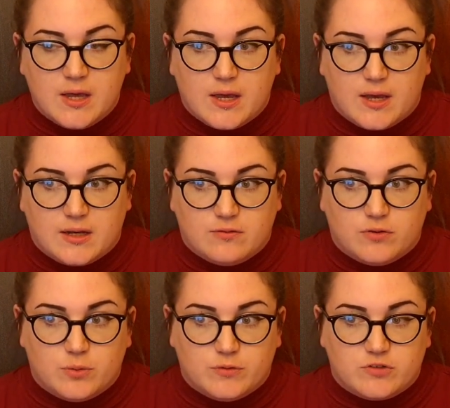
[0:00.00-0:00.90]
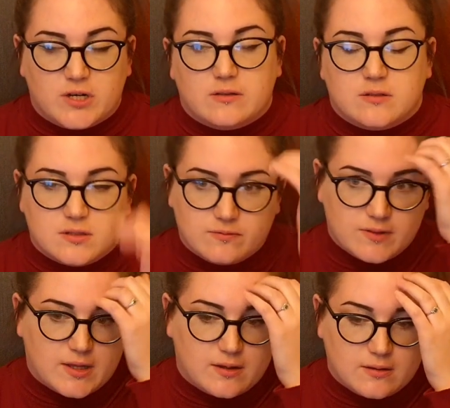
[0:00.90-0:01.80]
any form of chance of
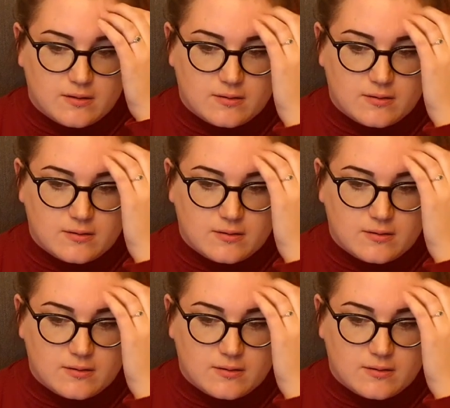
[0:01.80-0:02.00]
that.